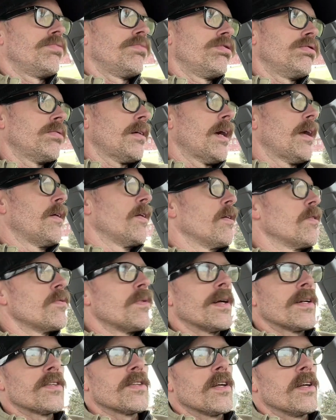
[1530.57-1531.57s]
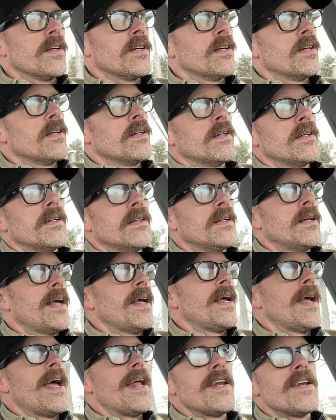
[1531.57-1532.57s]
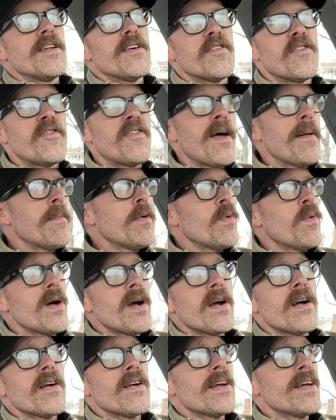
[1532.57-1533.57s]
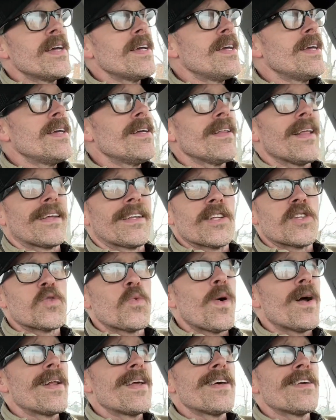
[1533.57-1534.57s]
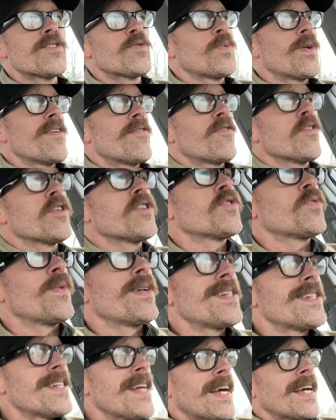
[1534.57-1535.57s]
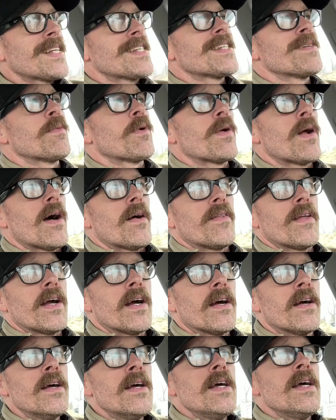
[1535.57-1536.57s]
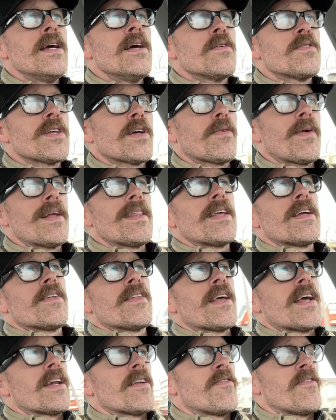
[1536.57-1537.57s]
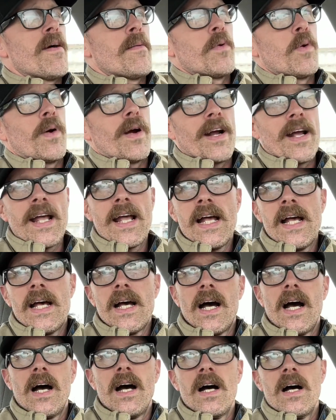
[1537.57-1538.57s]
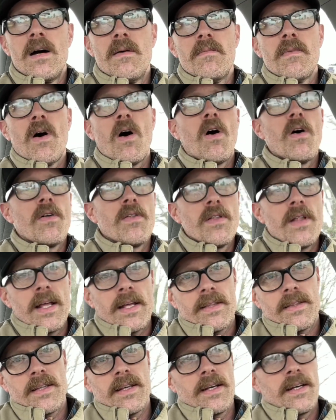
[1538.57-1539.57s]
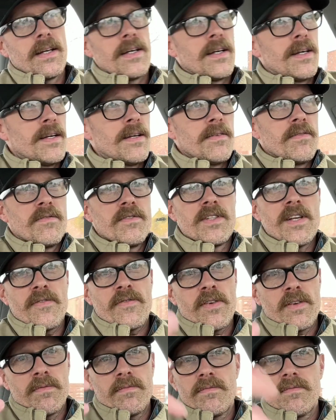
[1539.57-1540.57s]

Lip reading: don't know, what, the end of February, like the 20th, 21st, 22nd, somewhere around there. It's like right near the end of February. All like the different